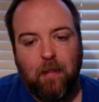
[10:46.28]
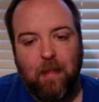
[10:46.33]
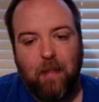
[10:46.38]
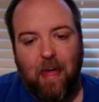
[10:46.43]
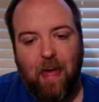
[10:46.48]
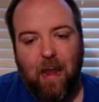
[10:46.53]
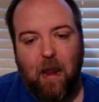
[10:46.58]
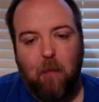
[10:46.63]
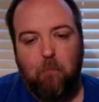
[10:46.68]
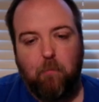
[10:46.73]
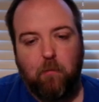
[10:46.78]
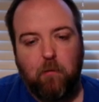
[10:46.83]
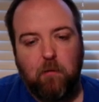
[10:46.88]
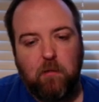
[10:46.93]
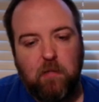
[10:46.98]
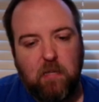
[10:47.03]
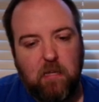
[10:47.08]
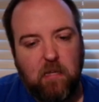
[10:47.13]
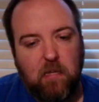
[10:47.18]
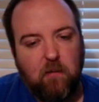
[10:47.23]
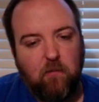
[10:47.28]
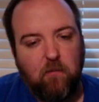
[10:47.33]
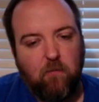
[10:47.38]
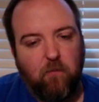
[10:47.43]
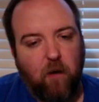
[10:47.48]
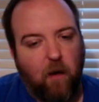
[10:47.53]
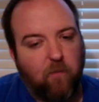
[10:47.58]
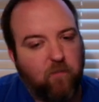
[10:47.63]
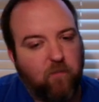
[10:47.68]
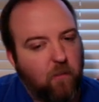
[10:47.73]
And I believe
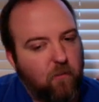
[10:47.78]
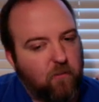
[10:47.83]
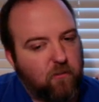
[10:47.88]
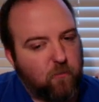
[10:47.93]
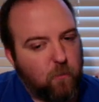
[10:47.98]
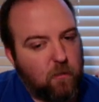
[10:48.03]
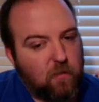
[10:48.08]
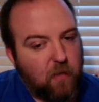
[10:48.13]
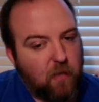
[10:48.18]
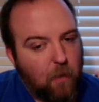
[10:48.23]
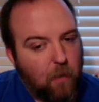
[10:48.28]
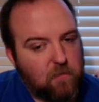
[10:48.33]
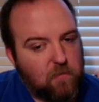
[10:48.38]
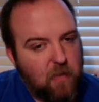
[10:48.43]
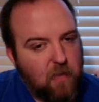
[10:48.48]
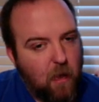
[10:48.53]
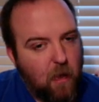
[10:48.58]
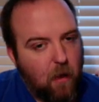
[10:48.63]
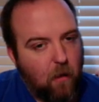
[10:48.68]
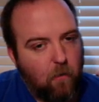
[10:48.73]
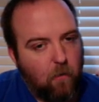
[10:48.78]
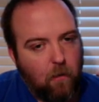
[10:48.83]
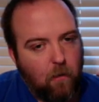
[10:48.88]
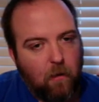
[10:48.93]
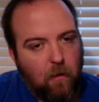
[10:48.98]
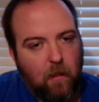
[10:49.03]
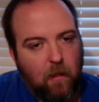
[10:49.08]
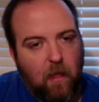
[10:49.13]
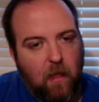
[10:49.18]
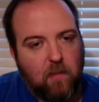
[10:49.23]
I've done this 3 times now,
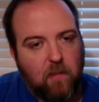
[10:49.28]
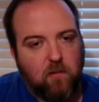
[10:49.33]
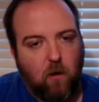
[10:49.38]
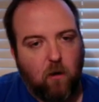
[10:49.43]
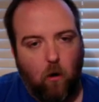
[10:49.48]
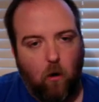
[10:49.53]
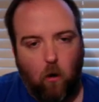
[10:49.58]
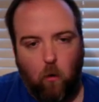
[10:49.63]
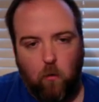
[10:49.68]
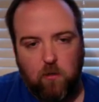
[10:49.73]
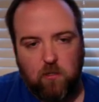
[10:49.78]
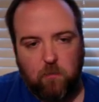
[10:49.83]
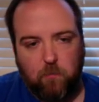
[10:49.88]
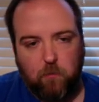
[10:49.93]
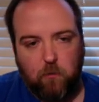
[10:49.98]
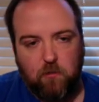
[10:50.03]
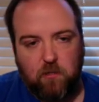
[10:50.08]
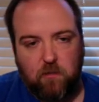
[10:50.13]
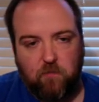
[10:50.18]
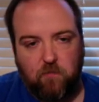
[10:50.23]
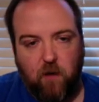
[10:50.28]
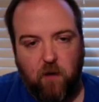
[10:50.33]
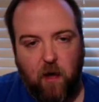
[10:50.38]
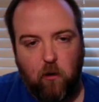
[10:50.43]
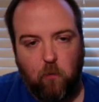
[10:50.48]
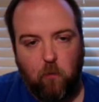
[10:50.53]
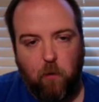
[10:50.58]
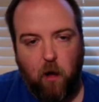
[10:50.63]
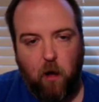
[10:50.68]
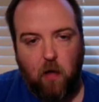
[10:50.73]
and it's always a blue. See,
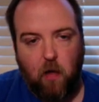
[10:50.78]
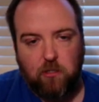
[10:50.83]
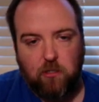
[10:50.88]
final boss,